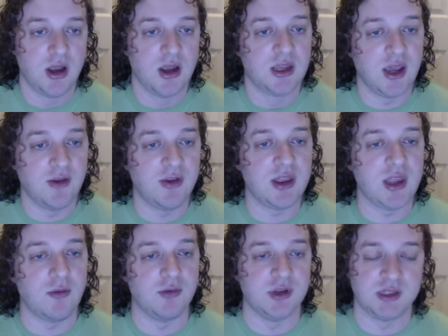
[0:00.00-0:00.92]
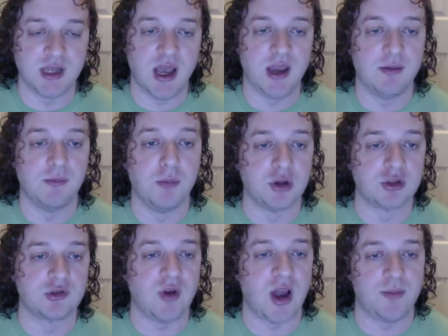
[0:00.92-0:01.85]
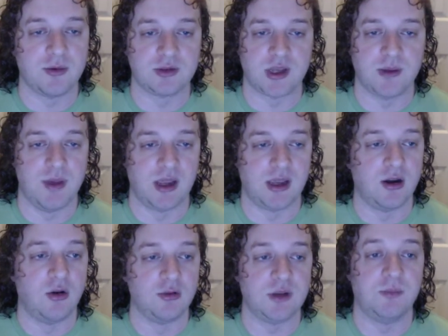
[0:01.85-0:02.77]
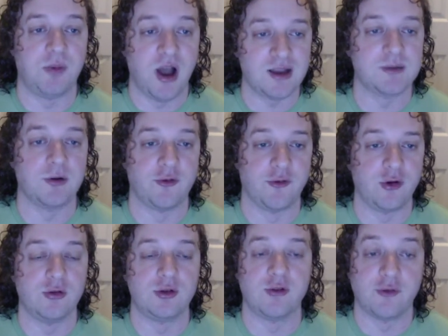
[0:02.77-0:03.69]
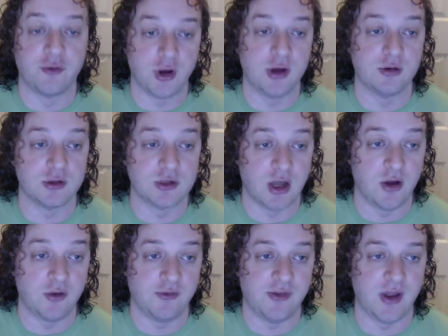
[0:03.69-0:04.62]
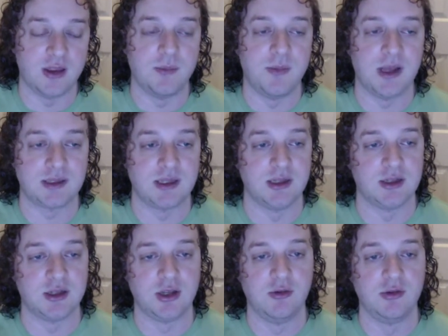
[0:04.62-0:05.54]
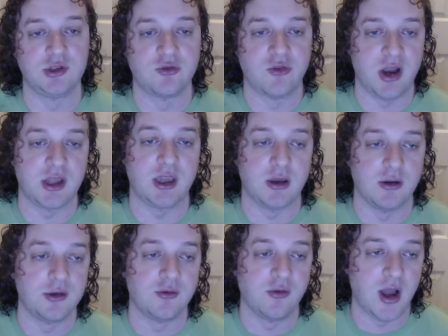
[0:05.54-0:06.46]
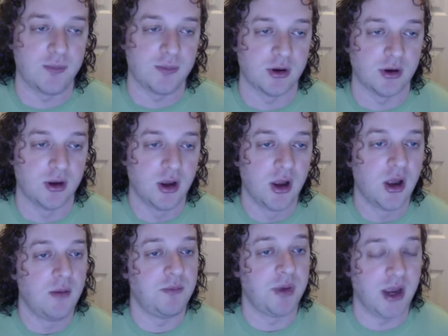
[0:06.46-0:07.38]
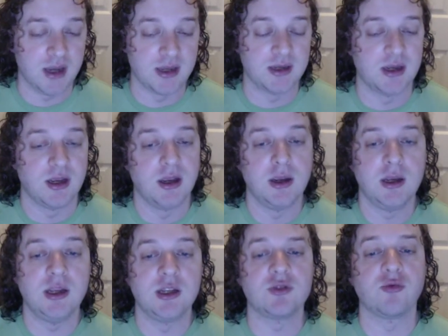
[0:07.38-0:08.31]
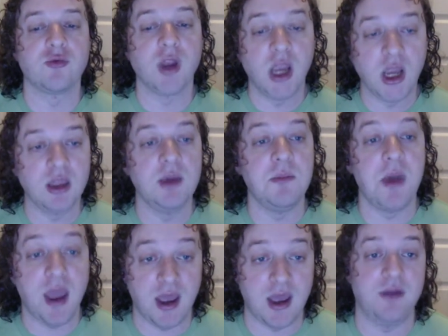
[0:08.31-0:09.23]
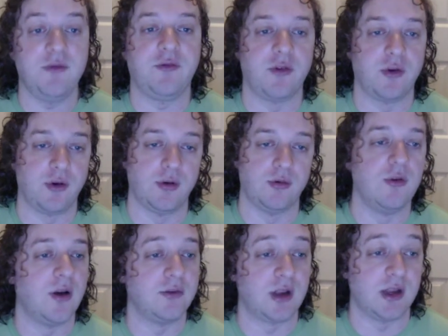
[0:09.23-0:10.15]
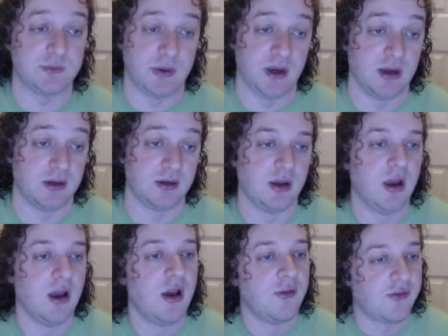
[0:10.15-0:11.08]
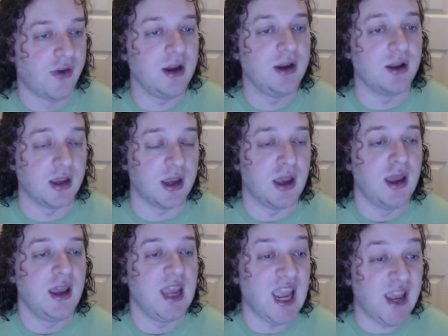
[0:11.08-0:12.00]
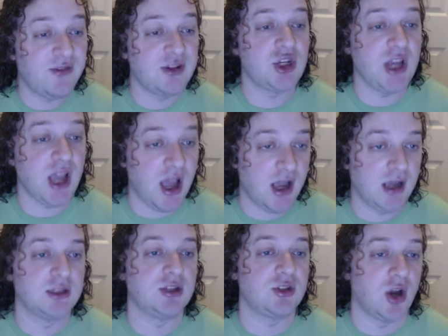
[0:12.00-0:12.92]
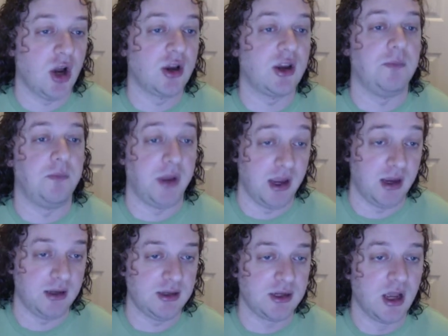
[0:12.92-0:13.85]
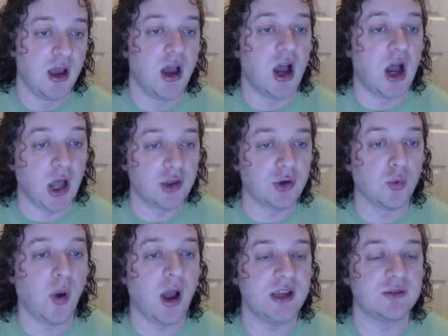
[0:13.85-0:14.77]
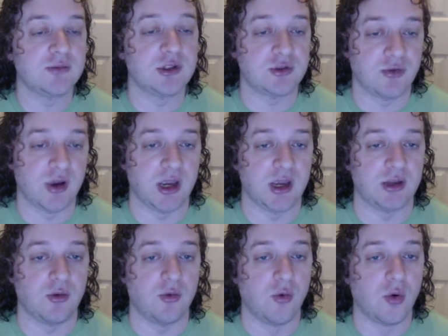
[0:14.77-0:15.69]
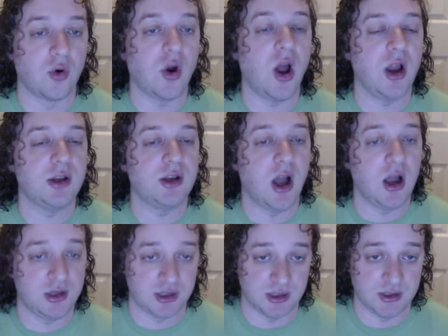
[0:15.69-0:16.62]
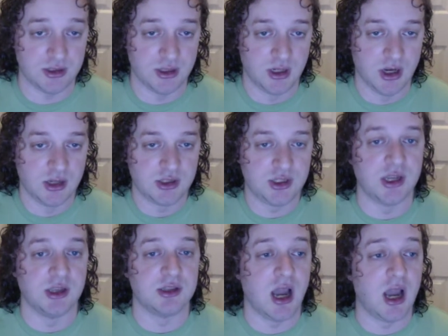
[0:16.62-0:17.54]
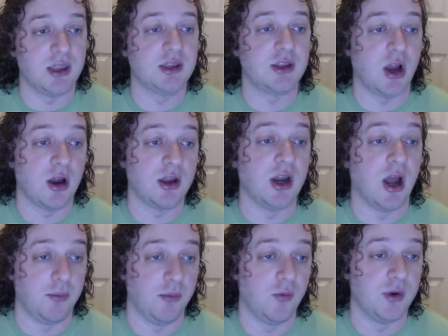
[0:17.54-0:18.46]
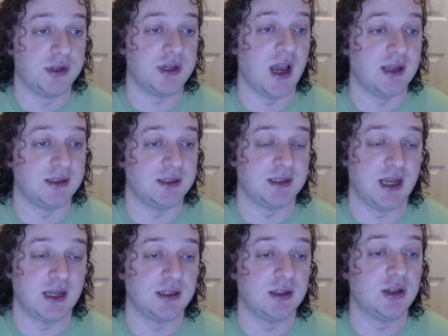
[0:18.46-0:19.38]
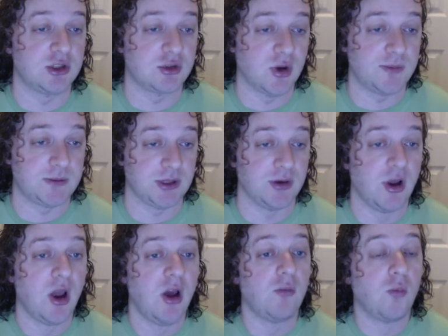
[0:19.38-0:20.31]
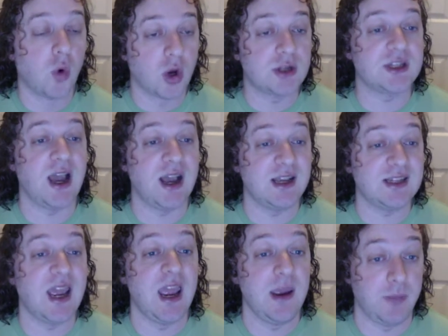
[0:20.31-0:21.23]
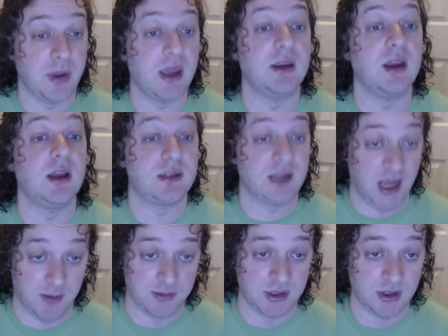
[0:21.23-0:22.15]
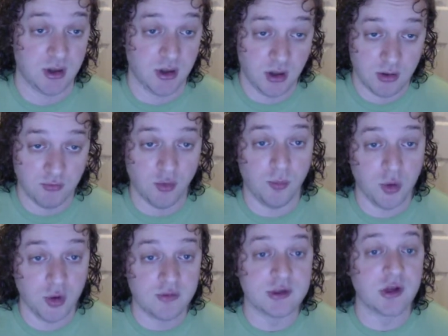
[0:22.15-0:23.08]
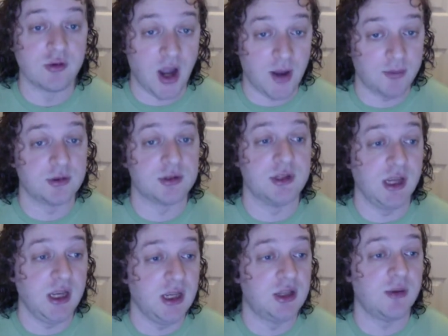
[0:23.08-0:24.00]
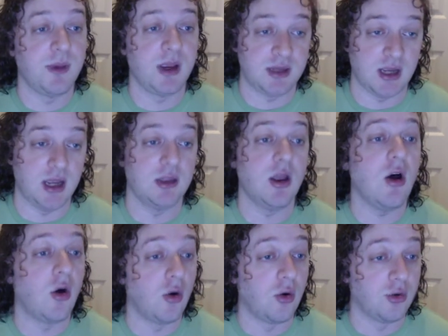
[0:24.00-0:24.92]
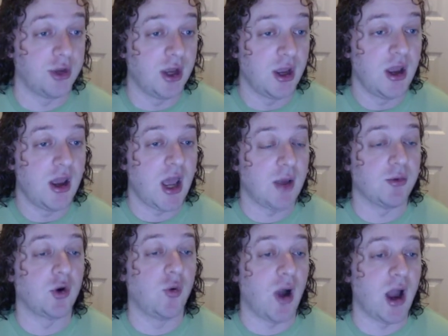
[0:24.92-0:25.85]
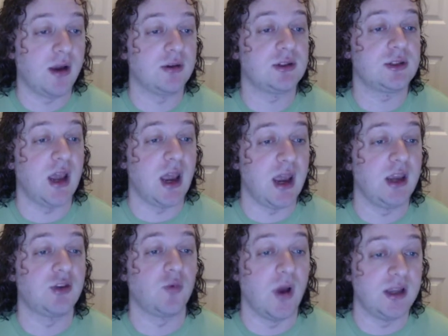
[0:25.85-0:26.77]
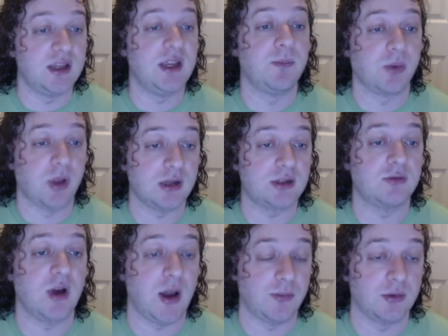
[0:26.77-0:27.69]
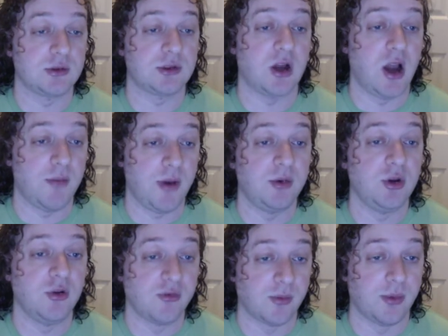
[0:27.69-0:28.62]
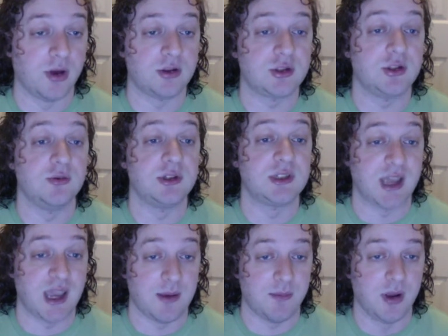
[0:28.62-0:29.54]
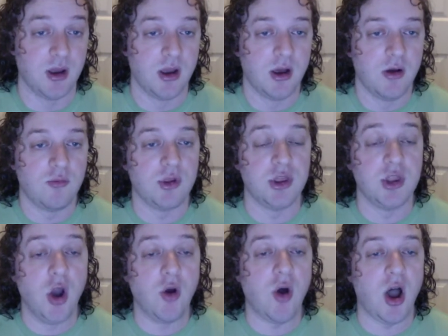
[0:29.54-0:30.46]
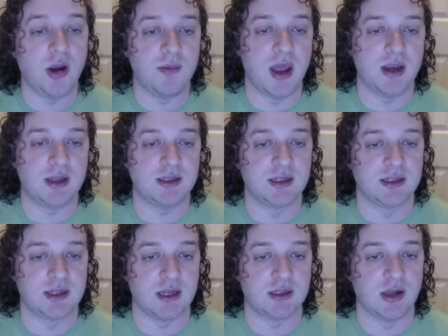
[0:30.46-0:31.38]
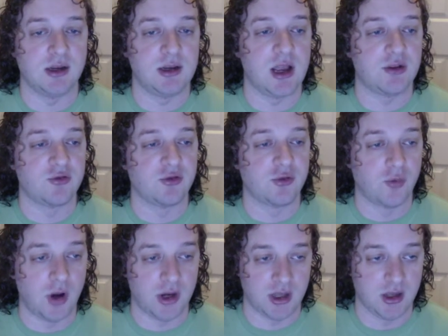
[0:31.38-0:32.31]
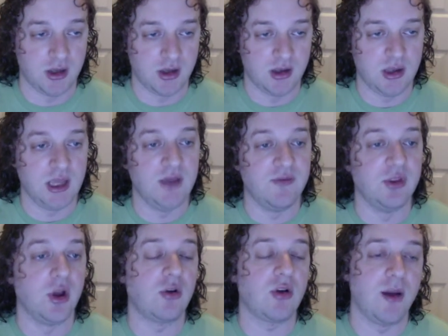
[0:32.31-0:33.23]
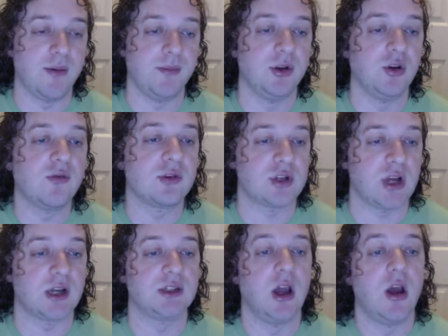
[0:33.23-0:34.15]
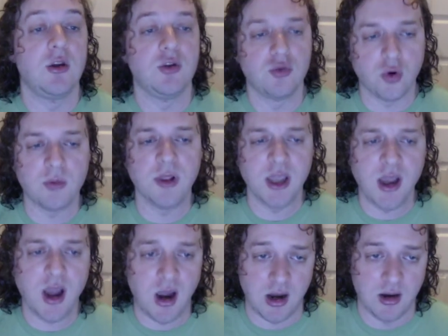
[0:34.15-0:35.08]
Given that we said most grapplers can make it almost impossible for you to free yourself, and the best thing to do is try to kill the grappler, pinned is really bad for whoever gets pinned. Finally, if she has the target pinned, otherwise restrained, or unconscious, she can tie the target up, which, as it says in the description, works as a pin attempt, removes the grappler's need to maintain the hold, and requires a 20+ grappler's combat maneuver bonus to escape, with no automatic success on a natural 20, even though combat maneuver checks normally are.